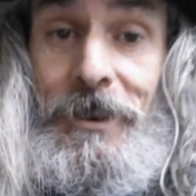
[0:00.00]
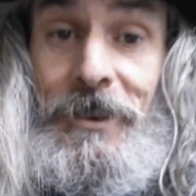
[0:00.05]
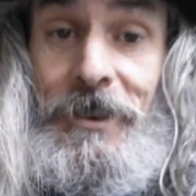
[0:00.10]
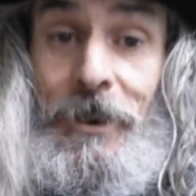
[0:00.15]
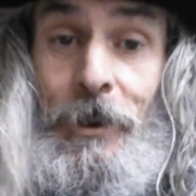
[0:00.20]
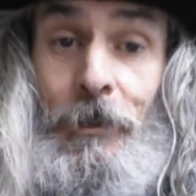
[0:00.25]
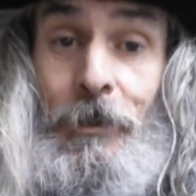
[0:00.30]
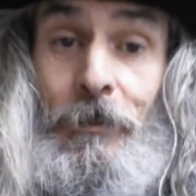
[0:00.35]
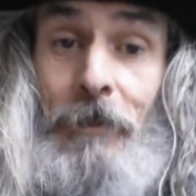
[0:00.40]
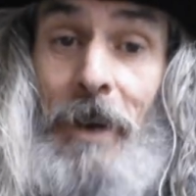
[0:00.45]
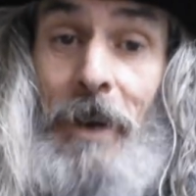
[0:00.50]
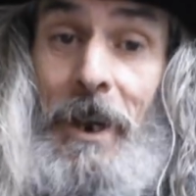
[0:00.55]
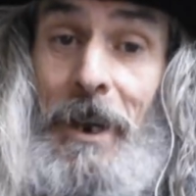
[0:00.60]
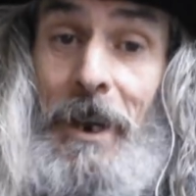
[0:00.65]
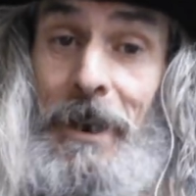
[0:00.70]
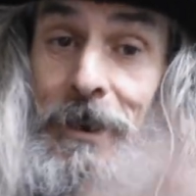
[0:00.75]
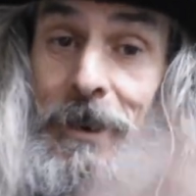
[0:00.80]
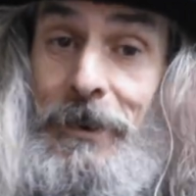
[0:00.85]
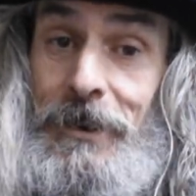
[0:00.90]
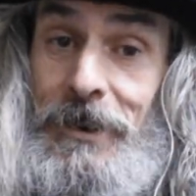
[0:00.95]
So
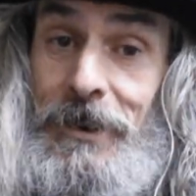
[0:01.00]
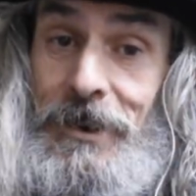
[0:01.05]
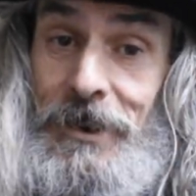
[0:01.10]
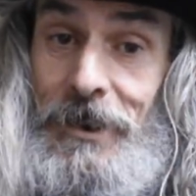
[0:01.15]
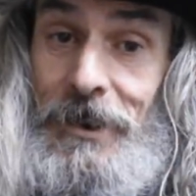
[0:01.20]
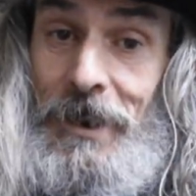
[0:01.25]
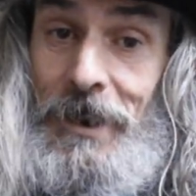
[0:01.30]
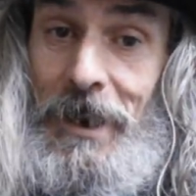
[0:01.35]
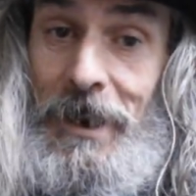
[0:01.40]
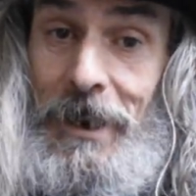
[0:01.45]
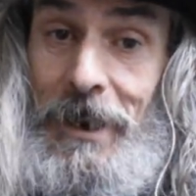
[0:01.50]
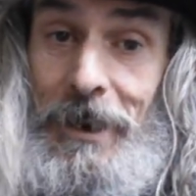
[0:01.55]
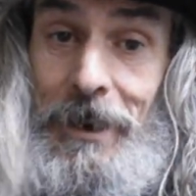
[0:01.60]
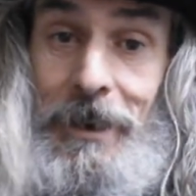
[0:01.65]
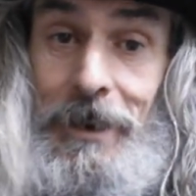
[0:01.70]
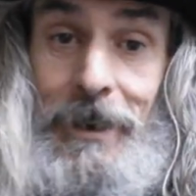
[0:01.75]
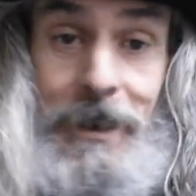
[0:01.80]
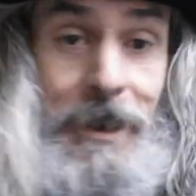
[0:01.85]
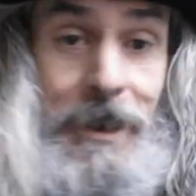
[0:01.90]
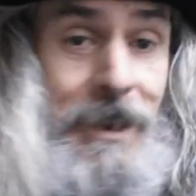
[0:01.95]
ride the
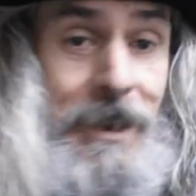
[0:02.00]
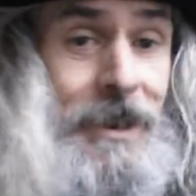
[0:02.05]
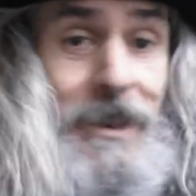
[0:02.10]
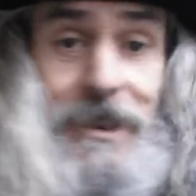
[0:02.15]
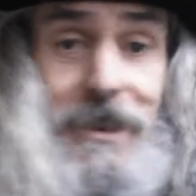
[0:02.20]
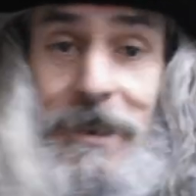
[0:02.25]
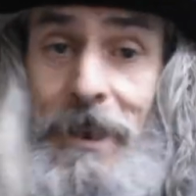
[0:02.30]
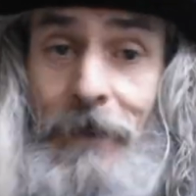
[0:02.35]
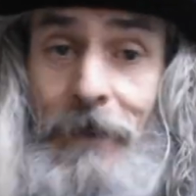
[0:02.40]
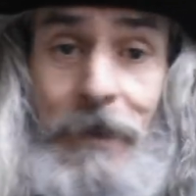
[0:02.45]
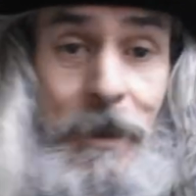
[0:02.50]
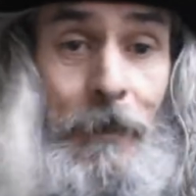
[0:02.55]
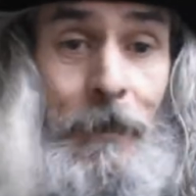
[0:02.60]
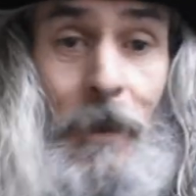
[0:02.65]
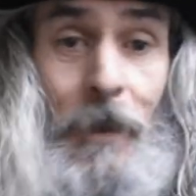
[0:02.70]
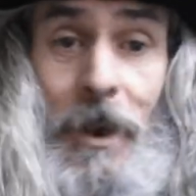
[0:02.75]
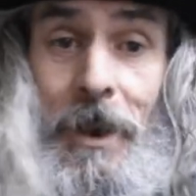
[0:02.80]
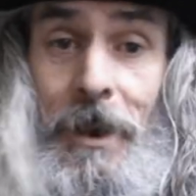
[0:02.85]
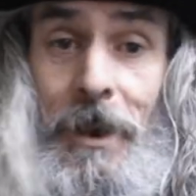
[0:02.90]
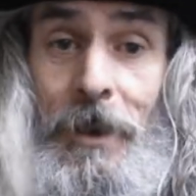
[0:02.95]
snake, he's 7
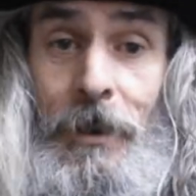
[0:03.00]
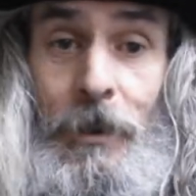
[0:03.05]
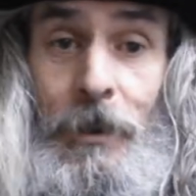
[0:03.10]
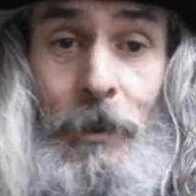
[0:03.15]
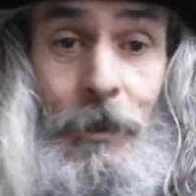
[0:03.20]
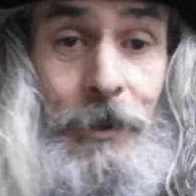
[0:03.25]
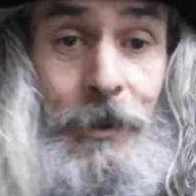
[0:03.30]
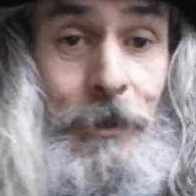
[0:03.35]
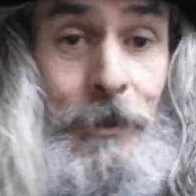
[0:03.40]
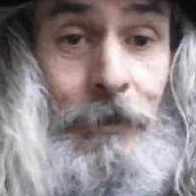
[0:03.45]
miles.